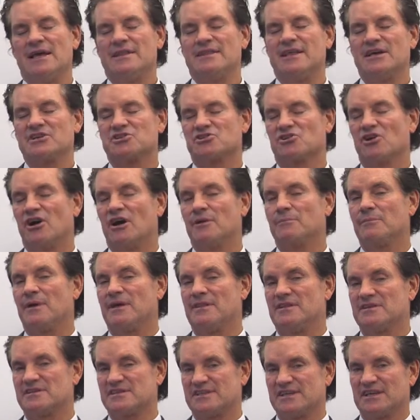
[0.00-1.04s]
That's gone by
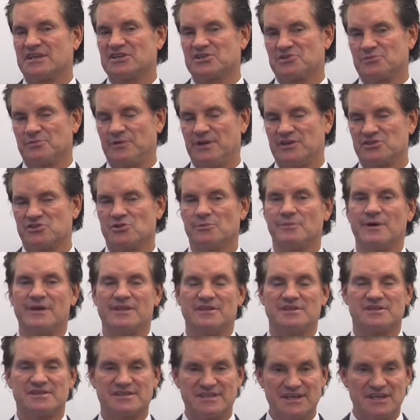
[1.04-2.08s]
the 6th week. So by
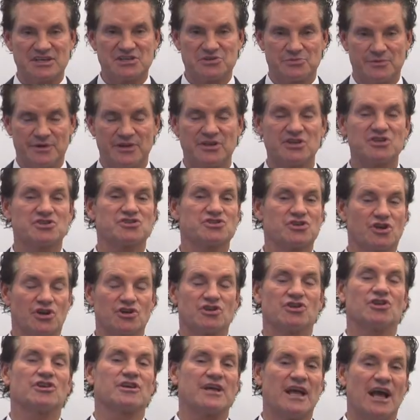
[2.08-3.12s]
the 6th week, you start
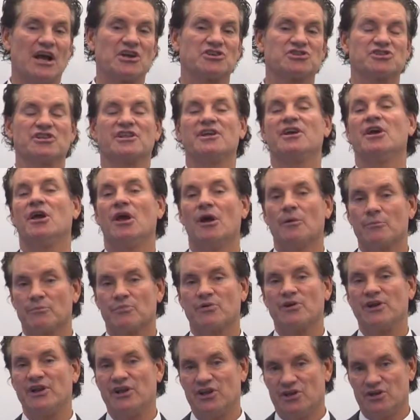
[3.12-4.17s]
to look actually
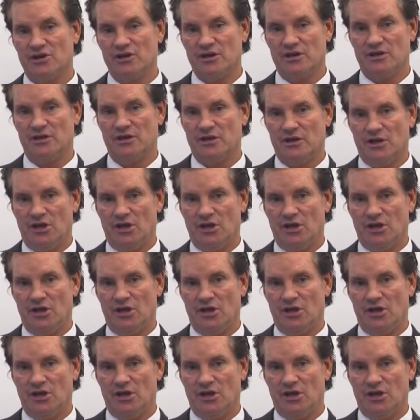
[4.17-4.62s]
pretty good.